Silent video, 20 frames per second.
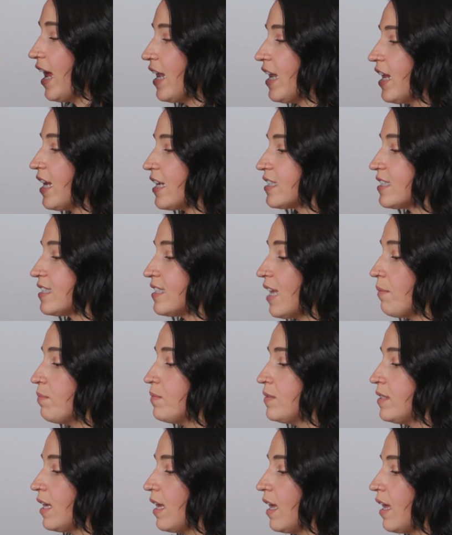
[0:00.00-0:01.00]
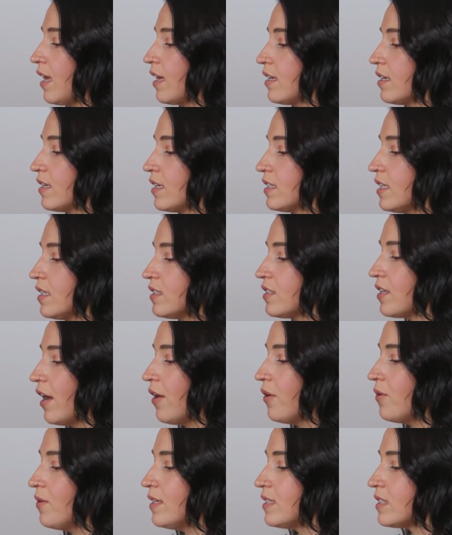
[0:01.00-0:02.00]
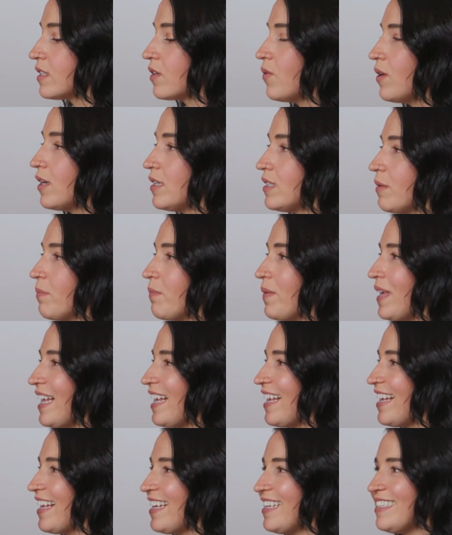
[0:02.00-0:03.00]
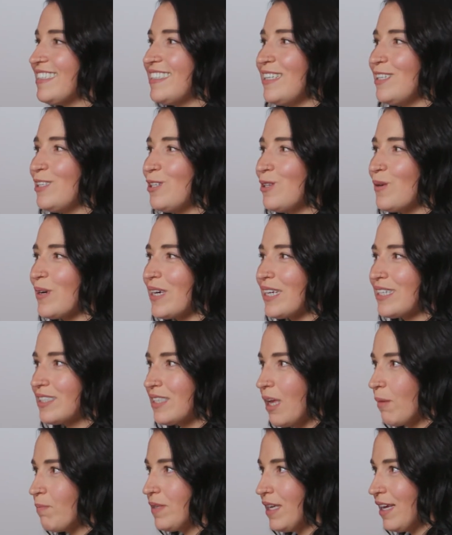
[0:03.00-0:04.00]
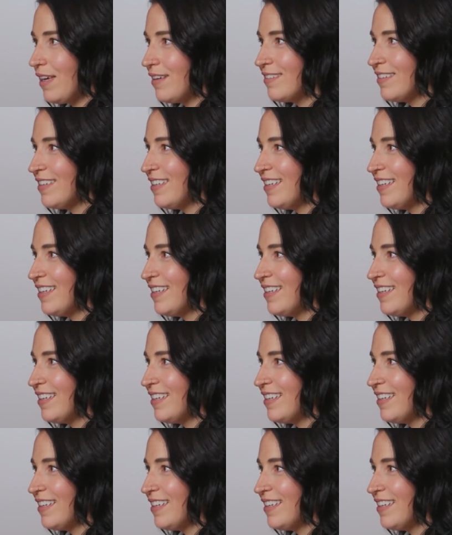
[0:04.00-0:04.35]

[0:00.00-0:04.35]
And accepting, because it's not always going to be easy to accept it.